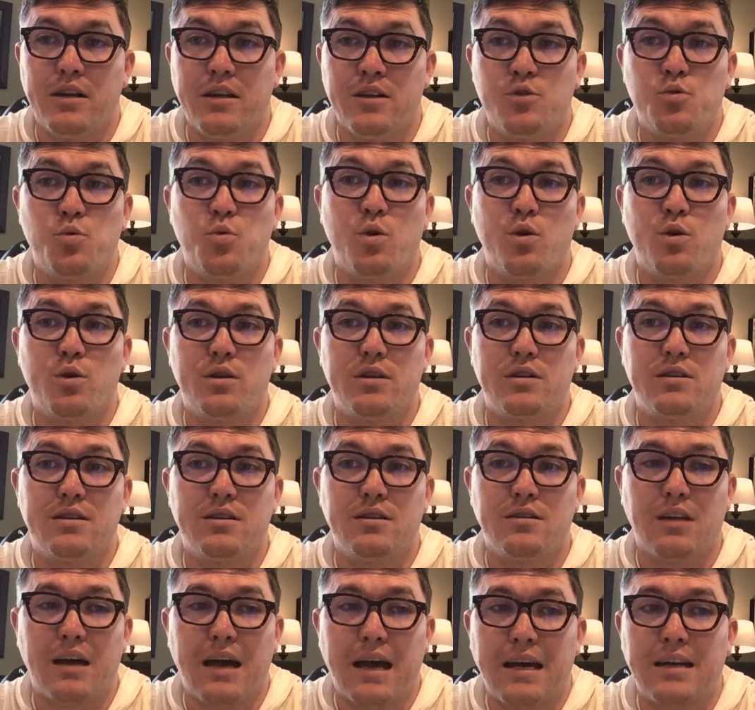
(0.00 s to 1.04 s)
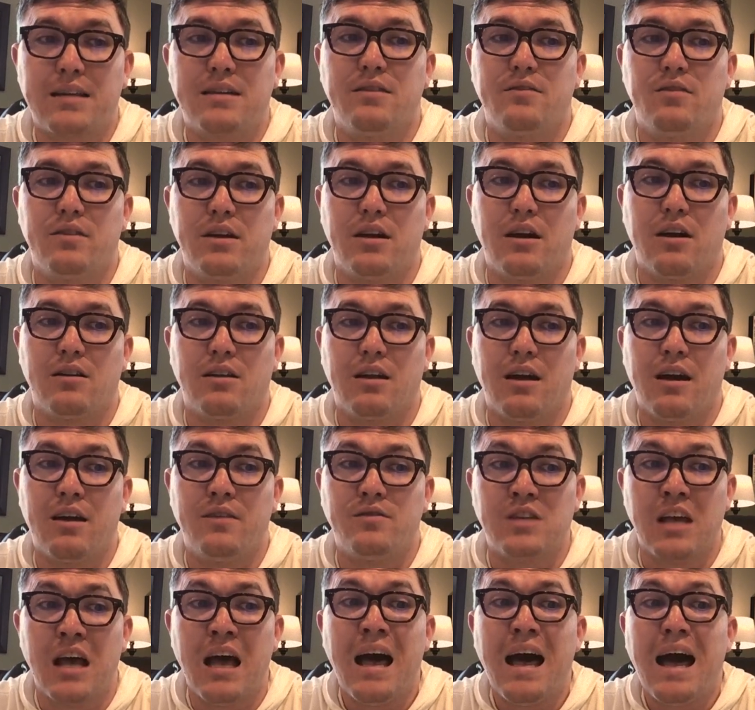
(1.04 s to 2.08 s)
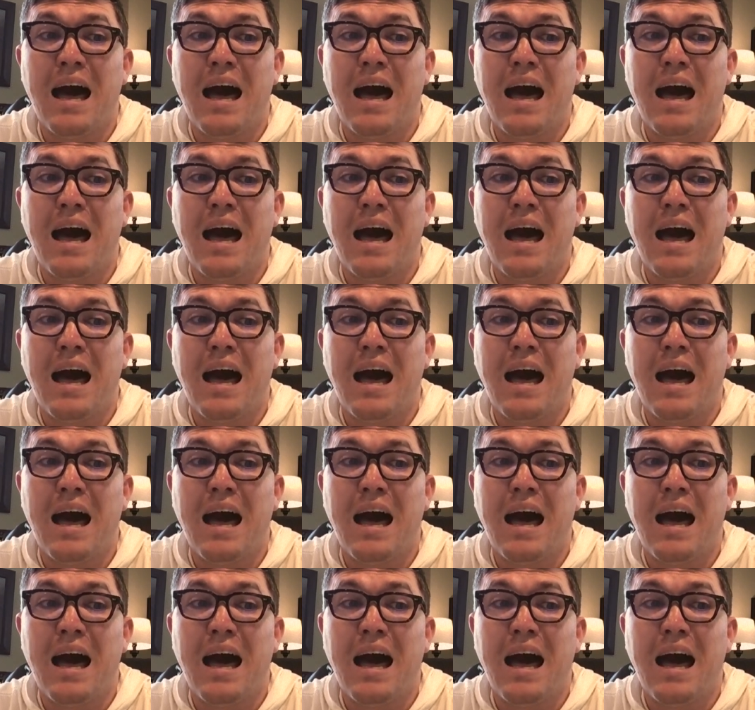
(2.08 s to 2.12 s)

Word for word: His word is still active in our lives.